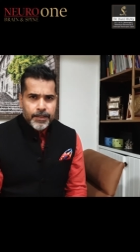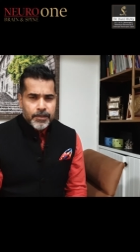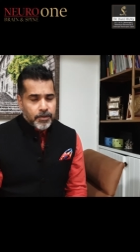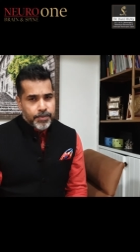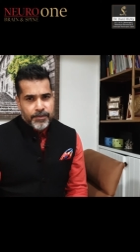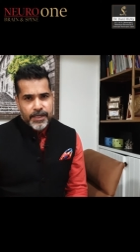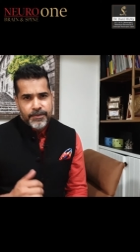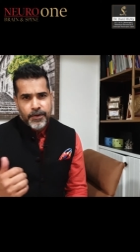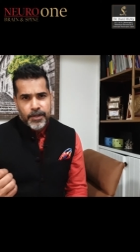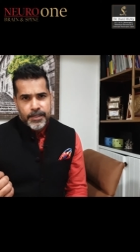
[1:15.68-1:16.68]
So prevent
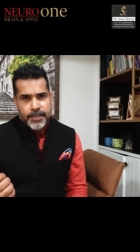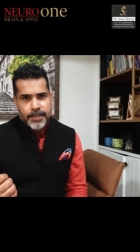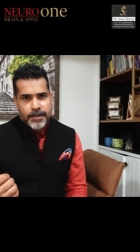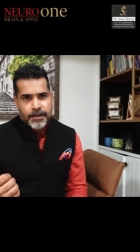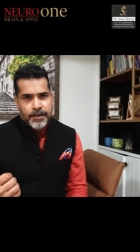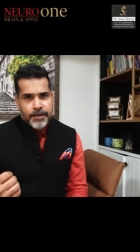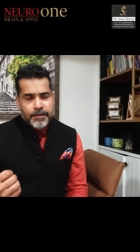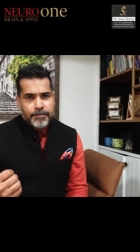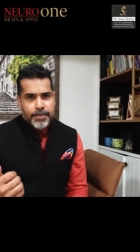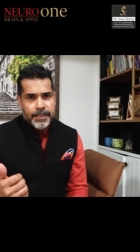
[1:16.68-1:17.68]
falls.
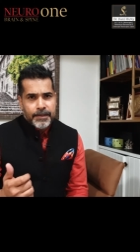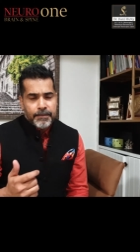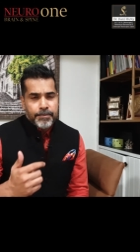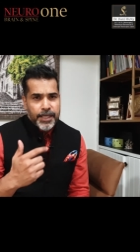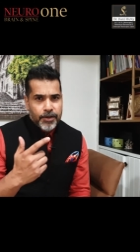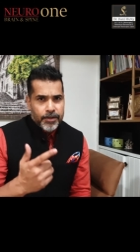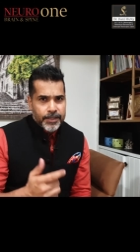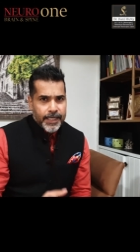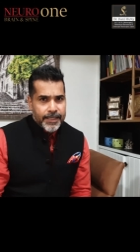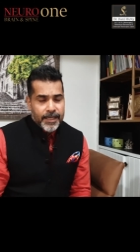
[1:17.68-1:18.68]
But
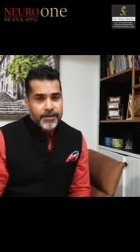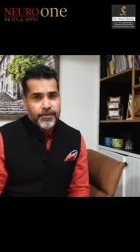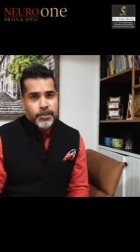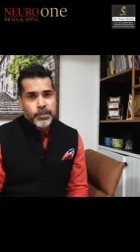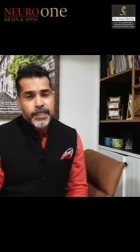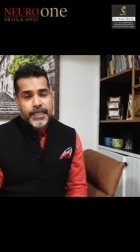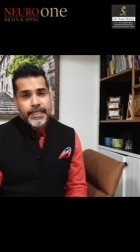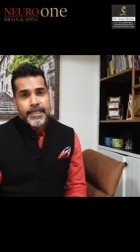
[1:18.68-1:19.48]
beyond that, unfortunately,